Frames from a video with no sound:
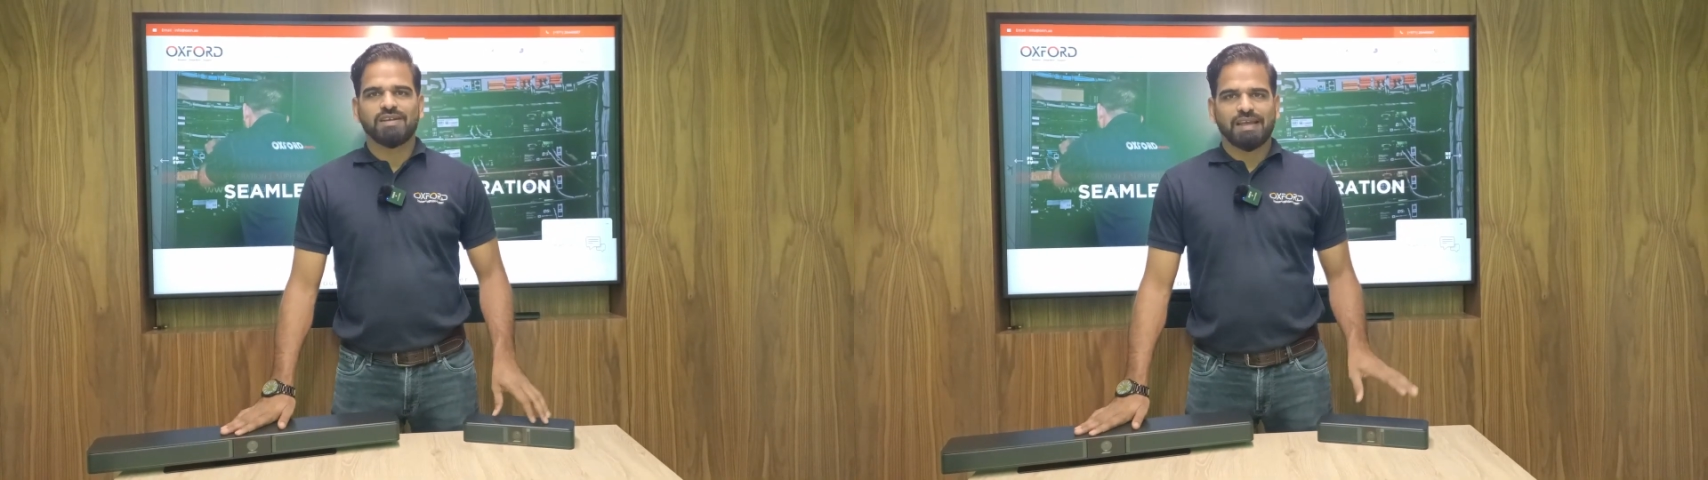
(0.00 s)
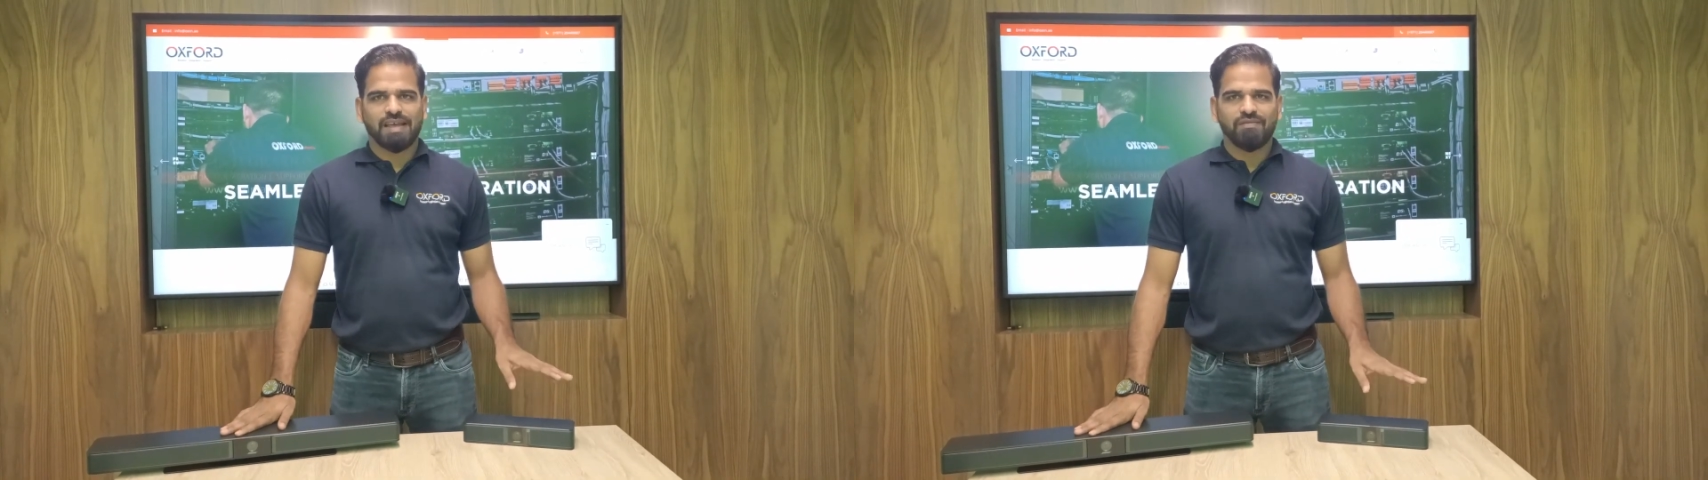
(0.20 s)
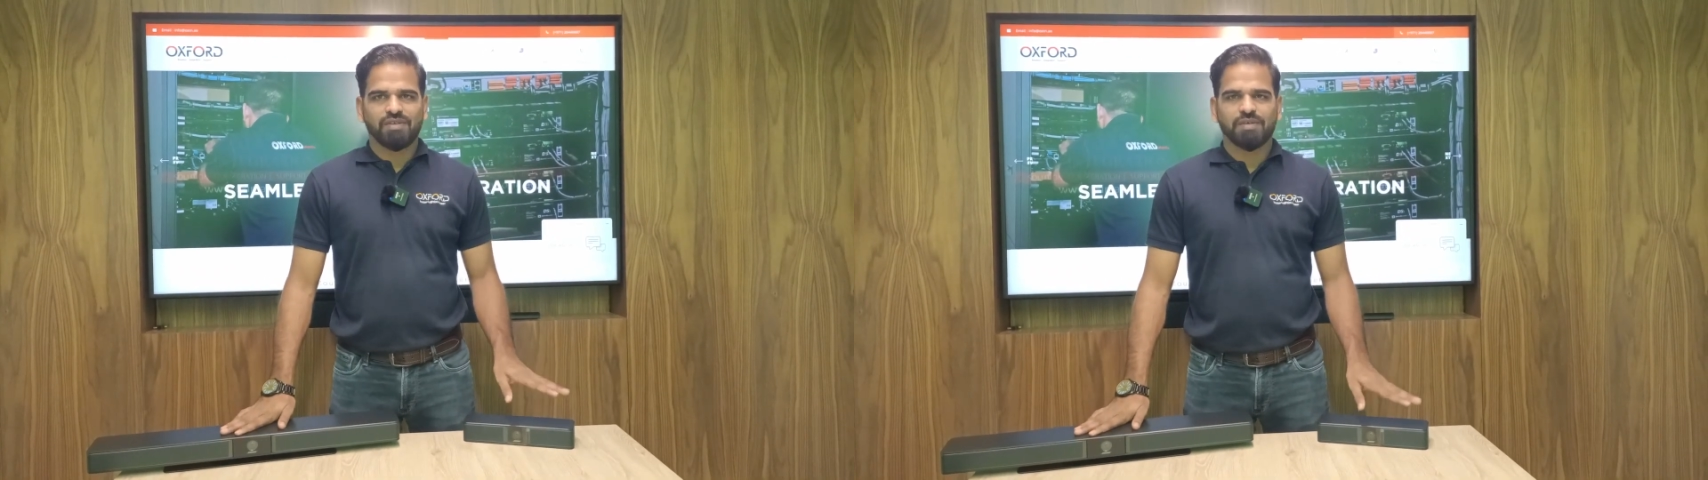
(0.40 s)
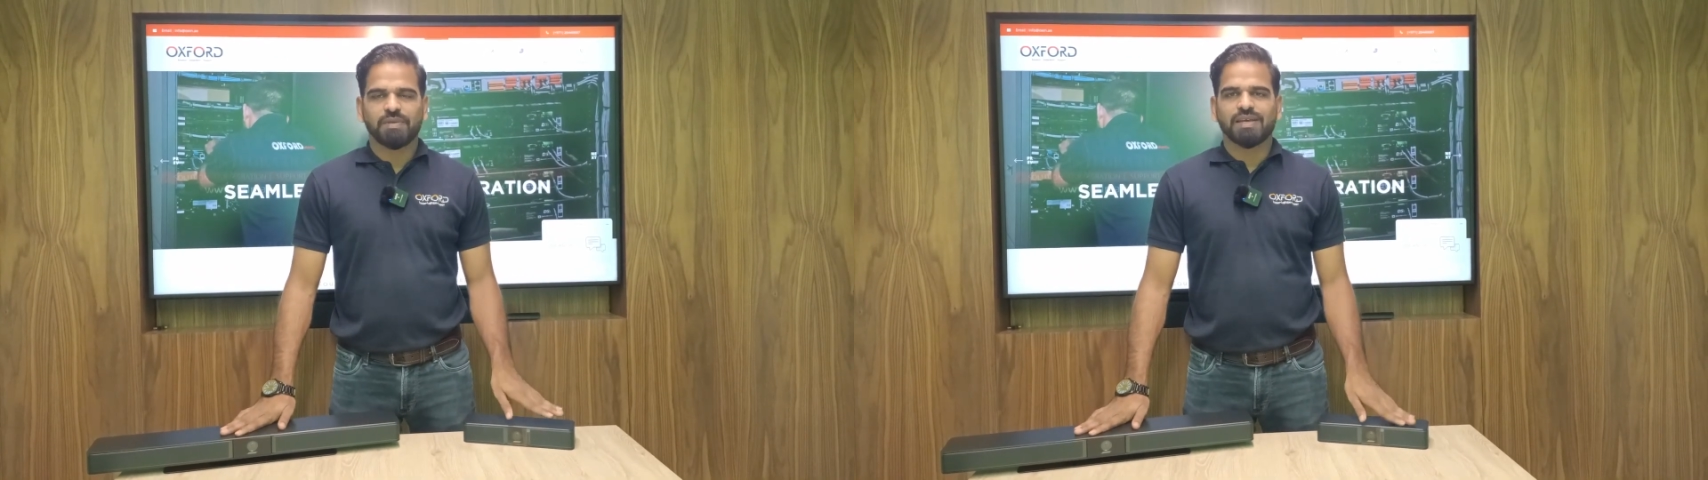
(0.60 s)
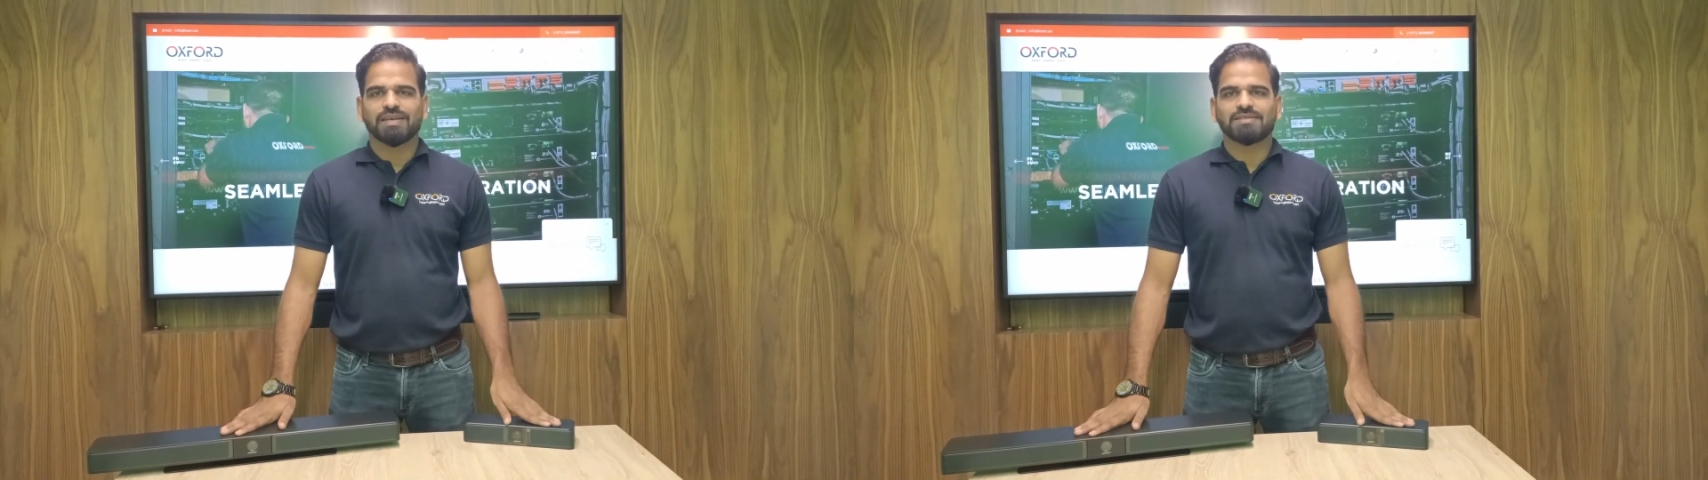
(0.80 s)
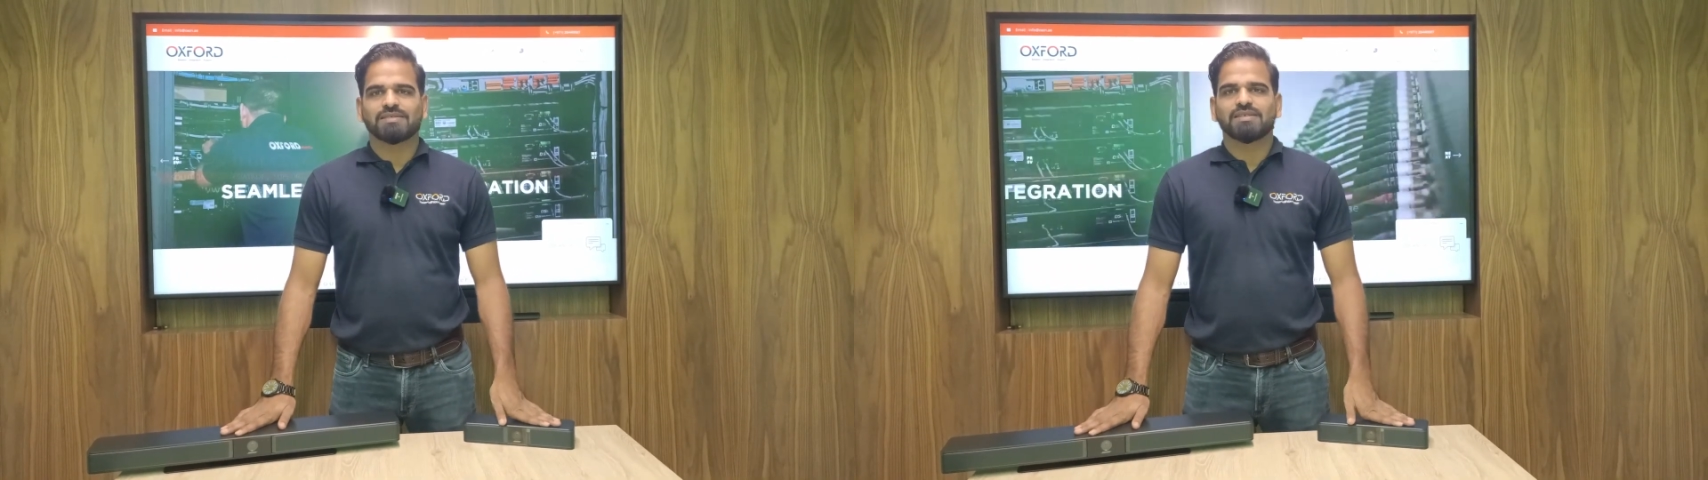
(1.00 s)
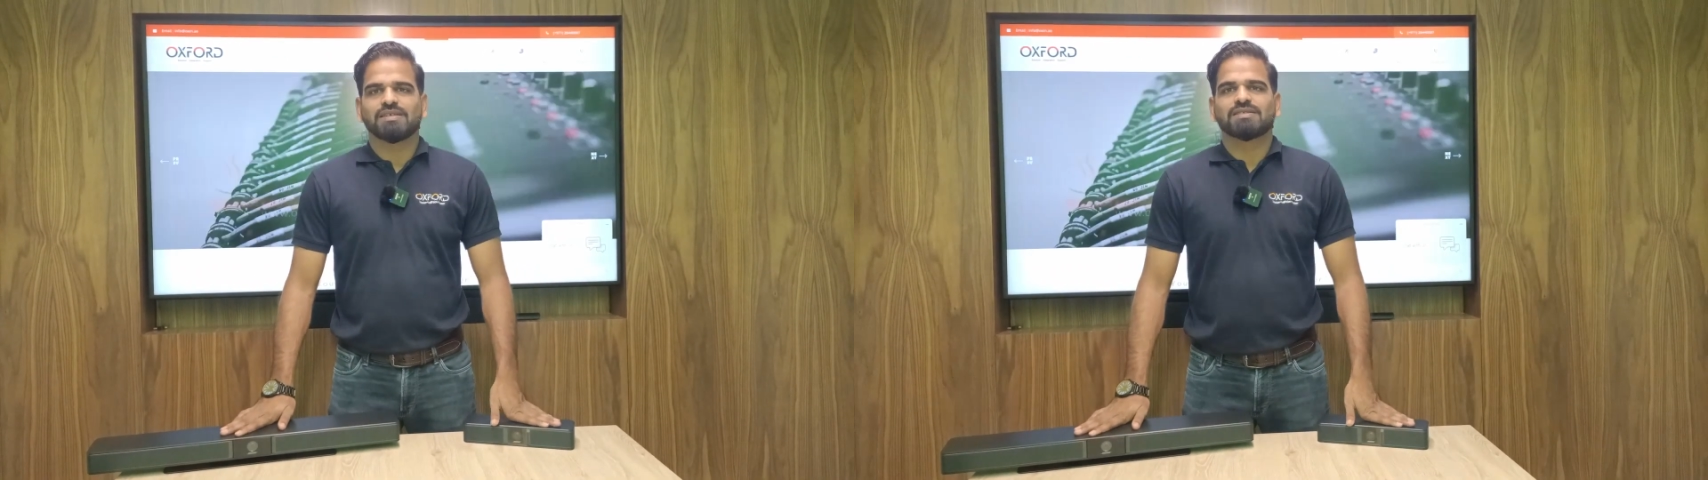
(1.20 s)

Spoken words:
and VBS is